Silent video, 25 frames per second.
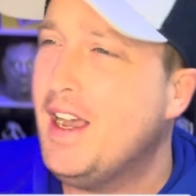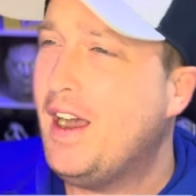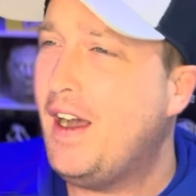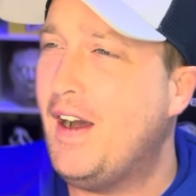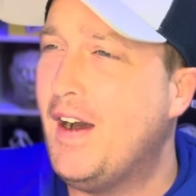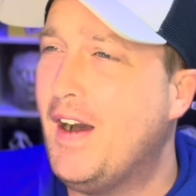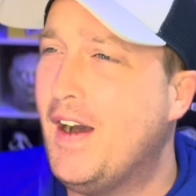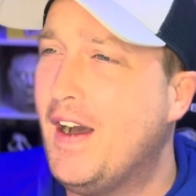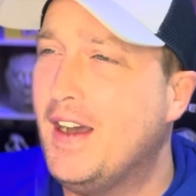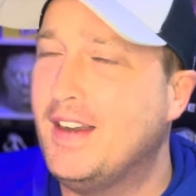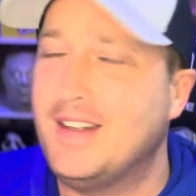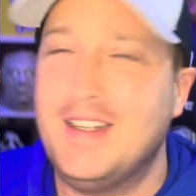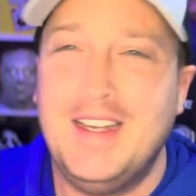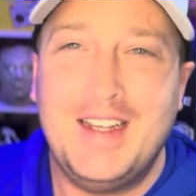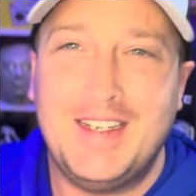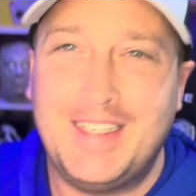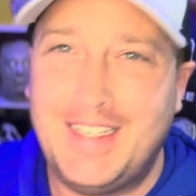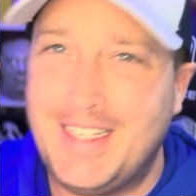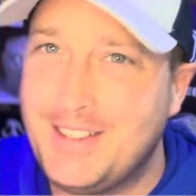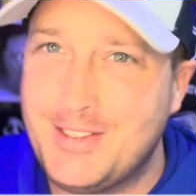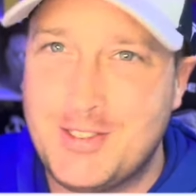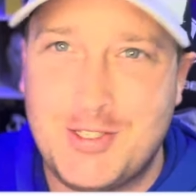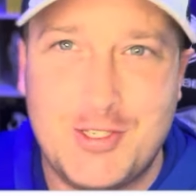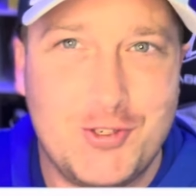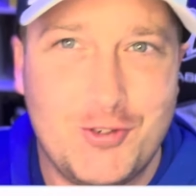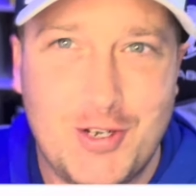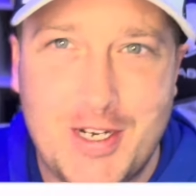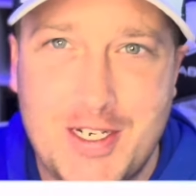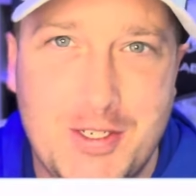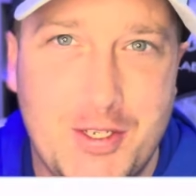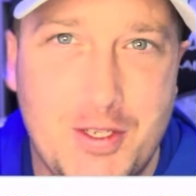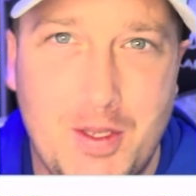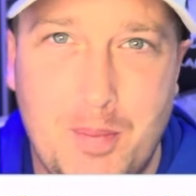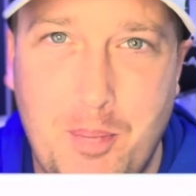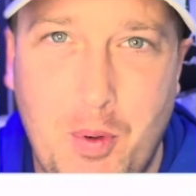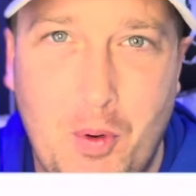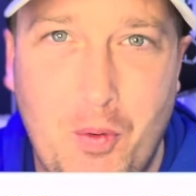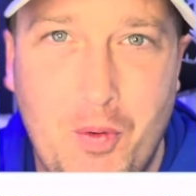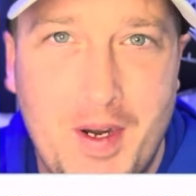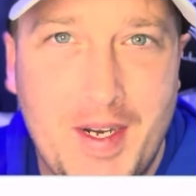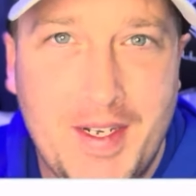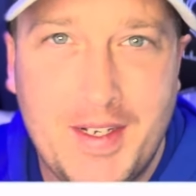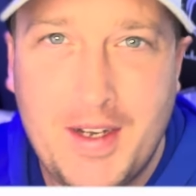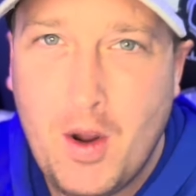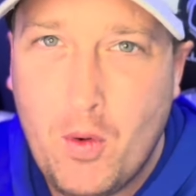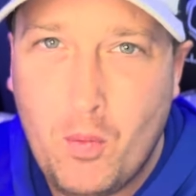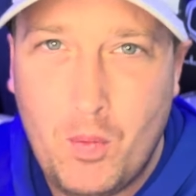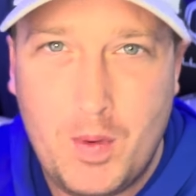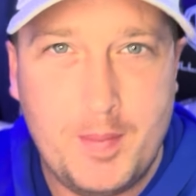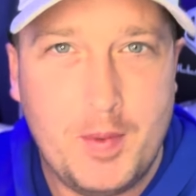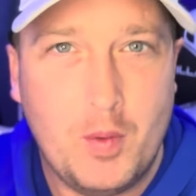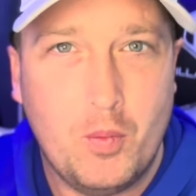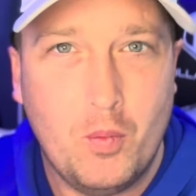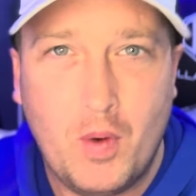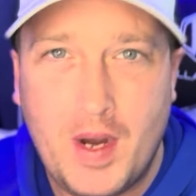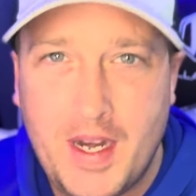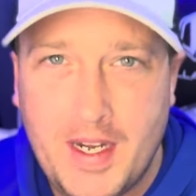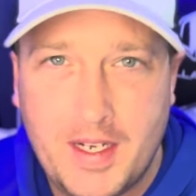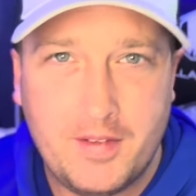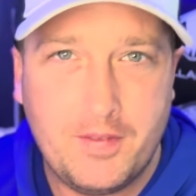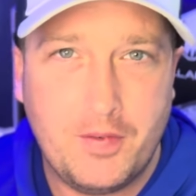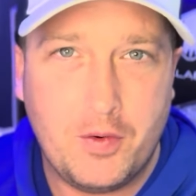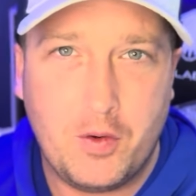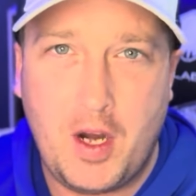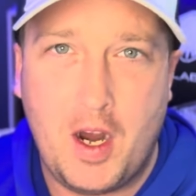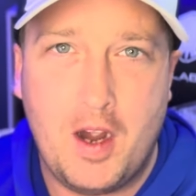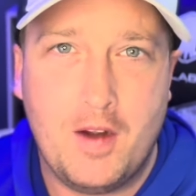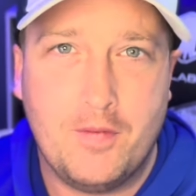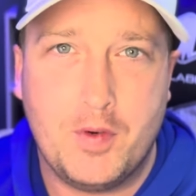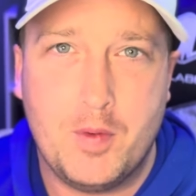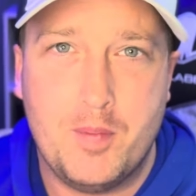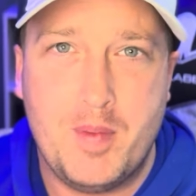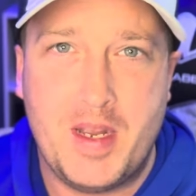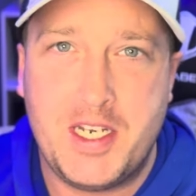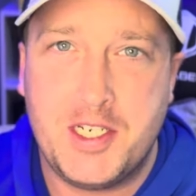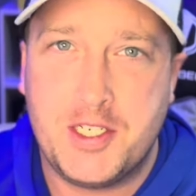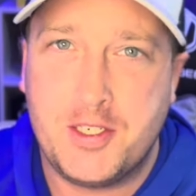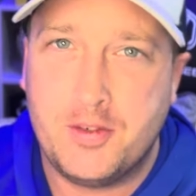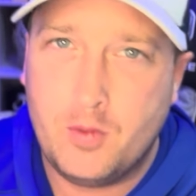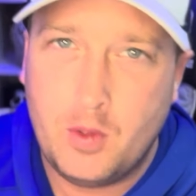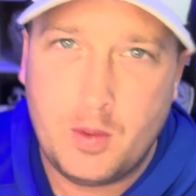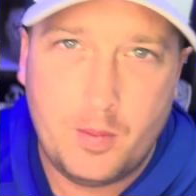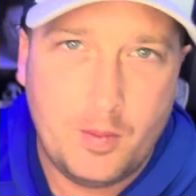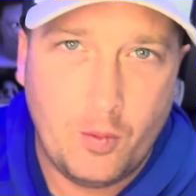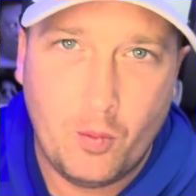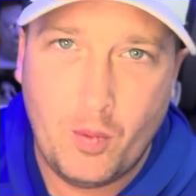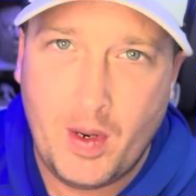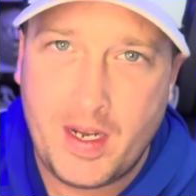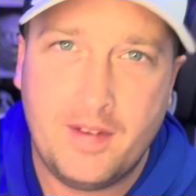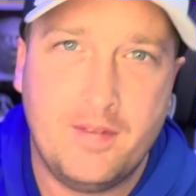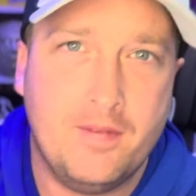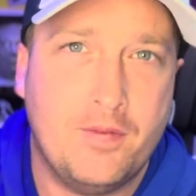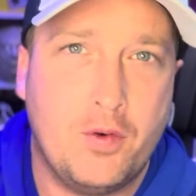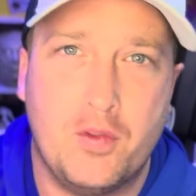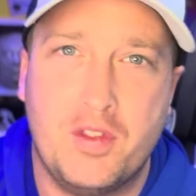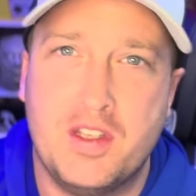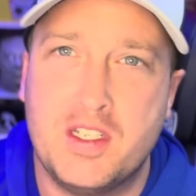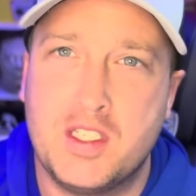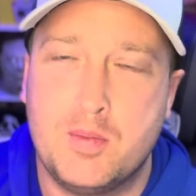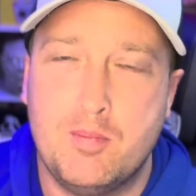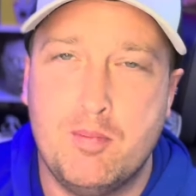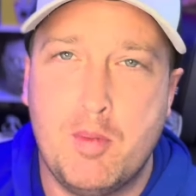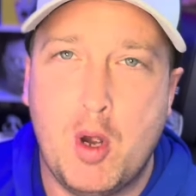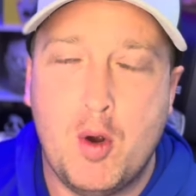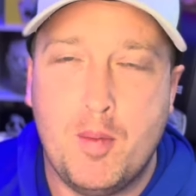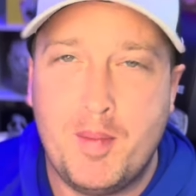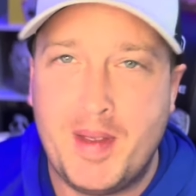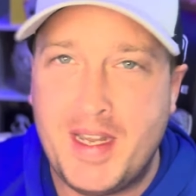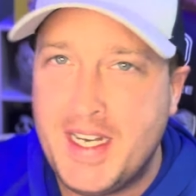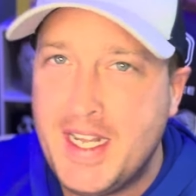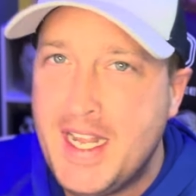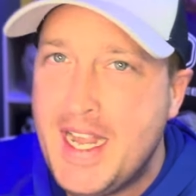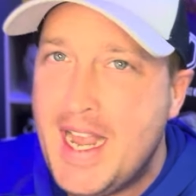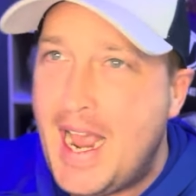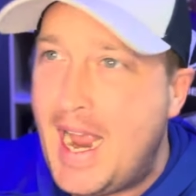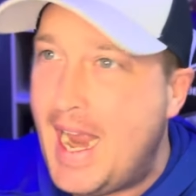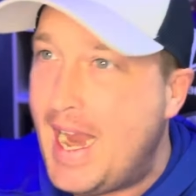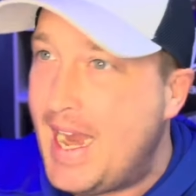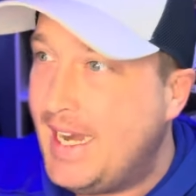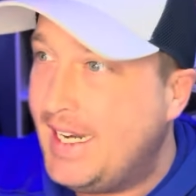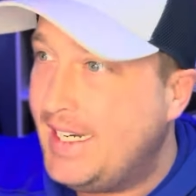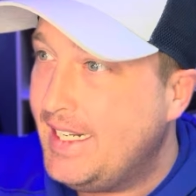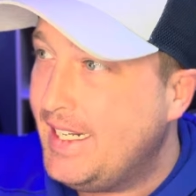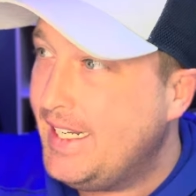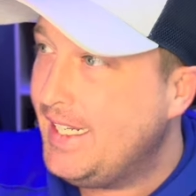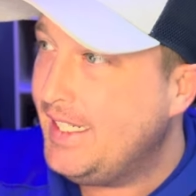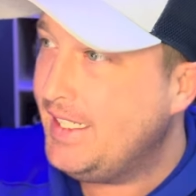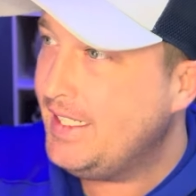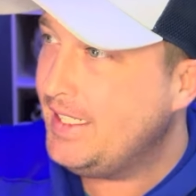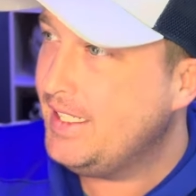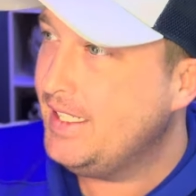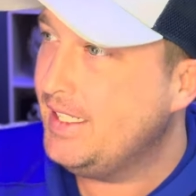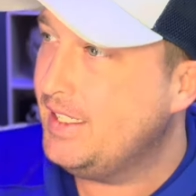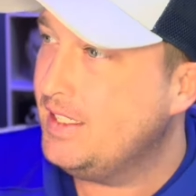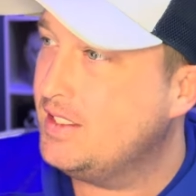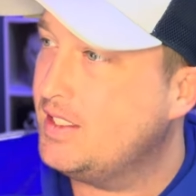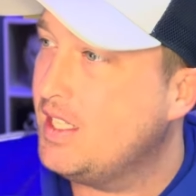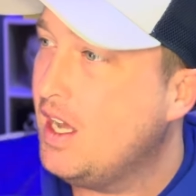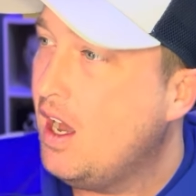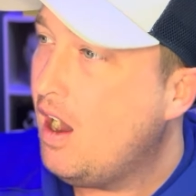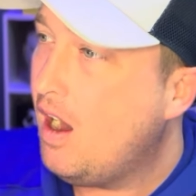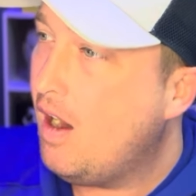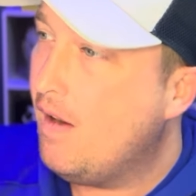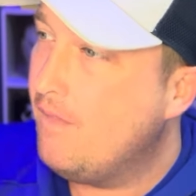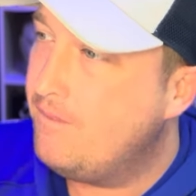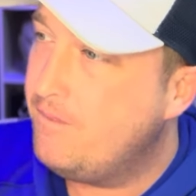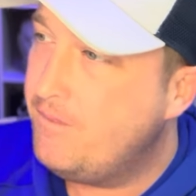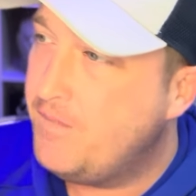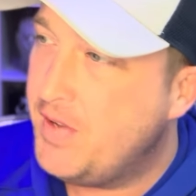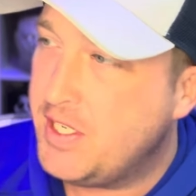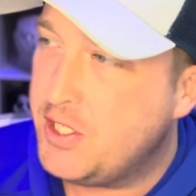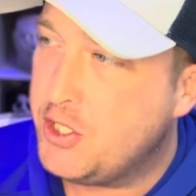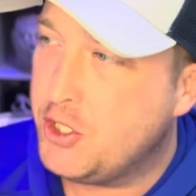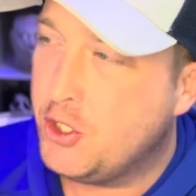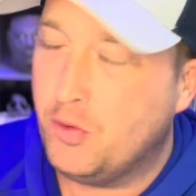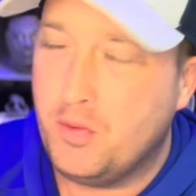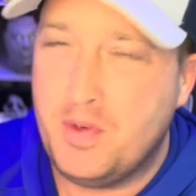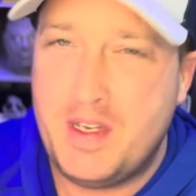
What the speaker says: Getting straight to the point. We've been waiting for confirmation. We've been waiting for this moment. And it is official.